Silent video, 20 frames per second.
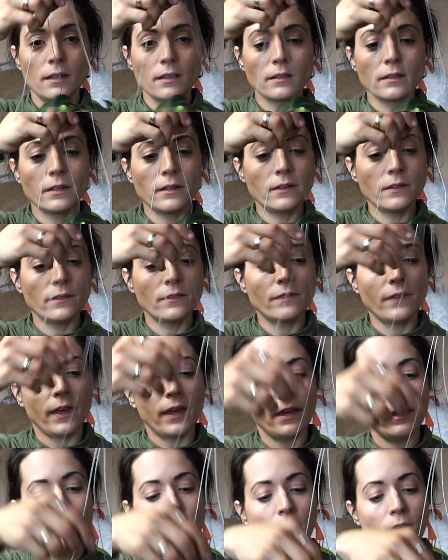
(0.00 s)
live
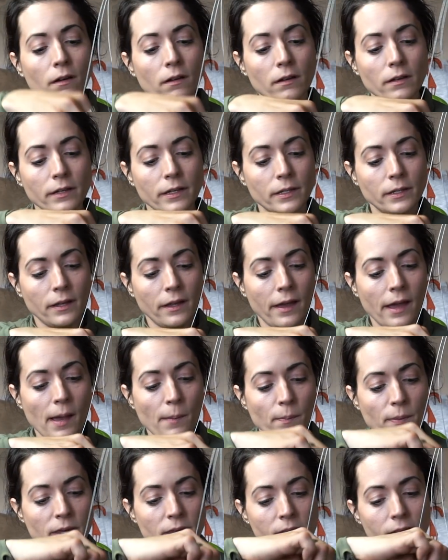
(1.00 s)
a long and
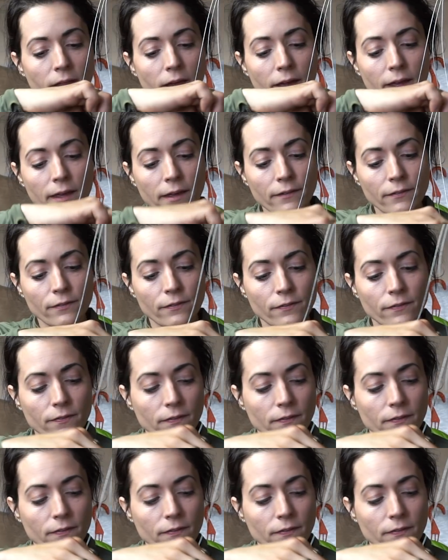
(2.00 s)
happy life,